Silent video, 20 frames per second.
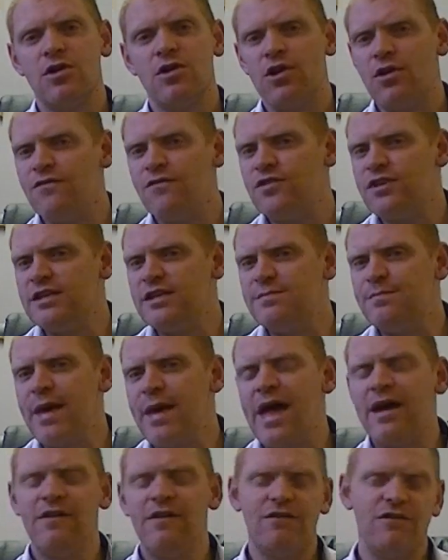of these
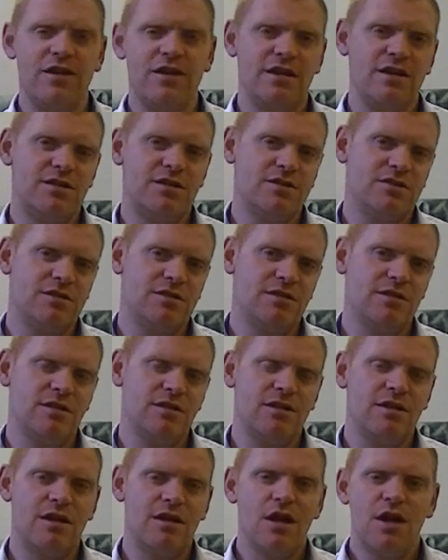benefits.
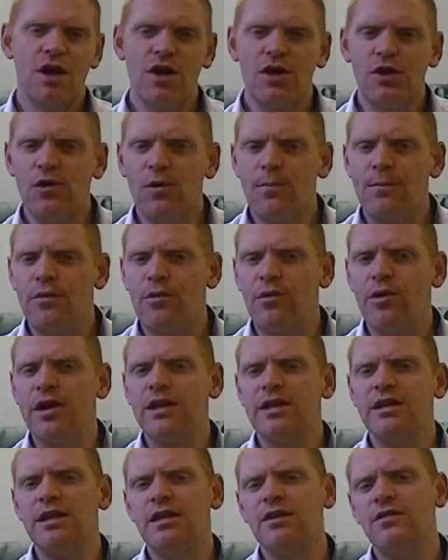You're
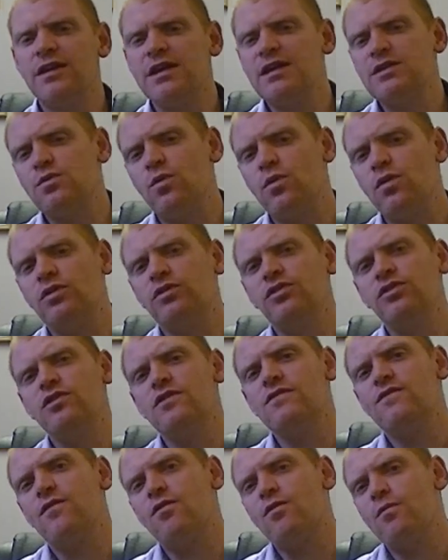bringing these
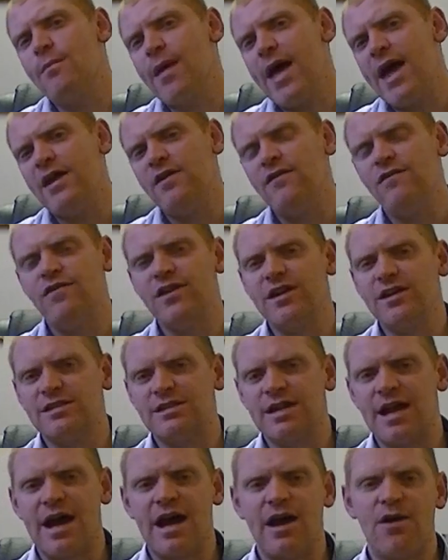wonderful benefits
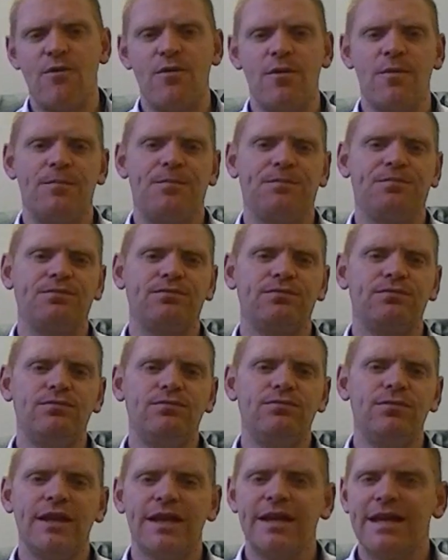now
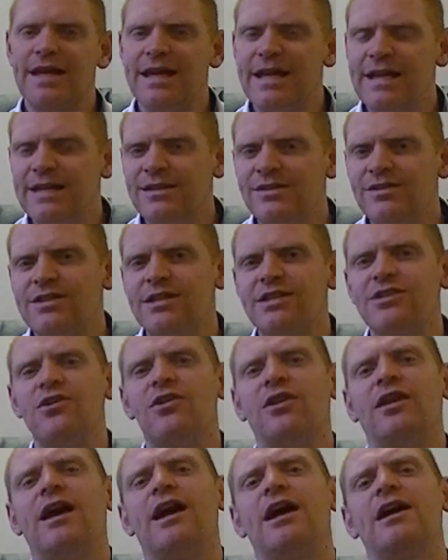into
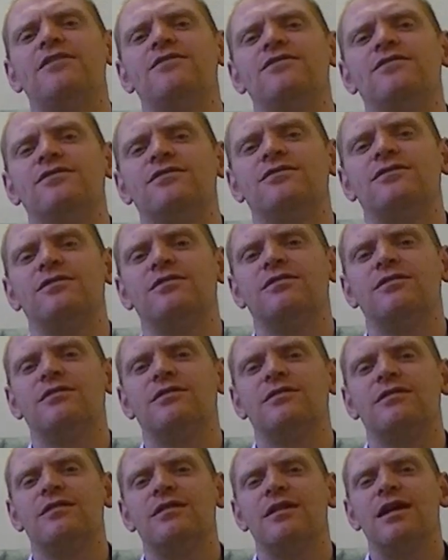your life.
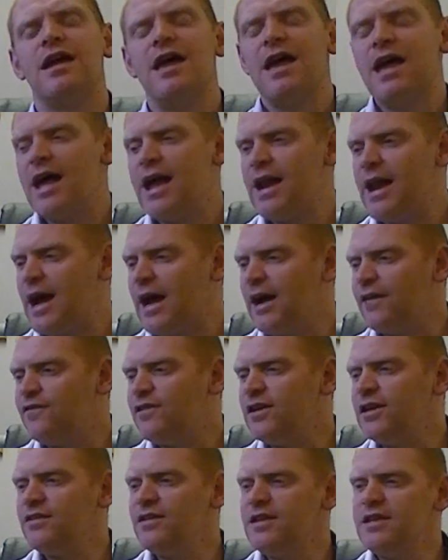And
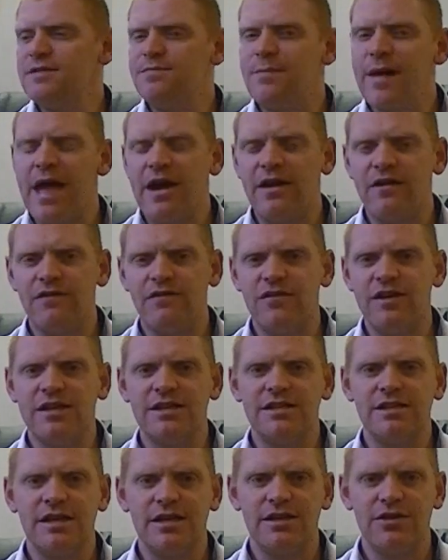having these
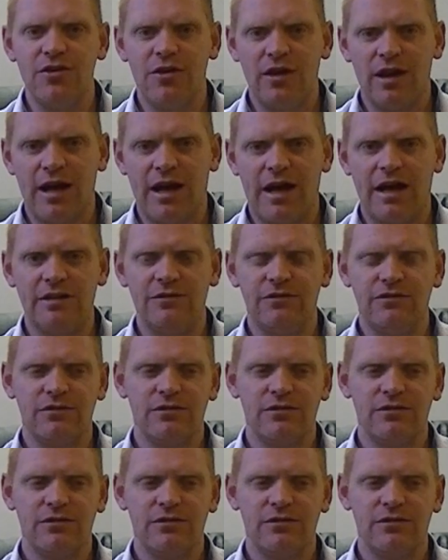benefits in your life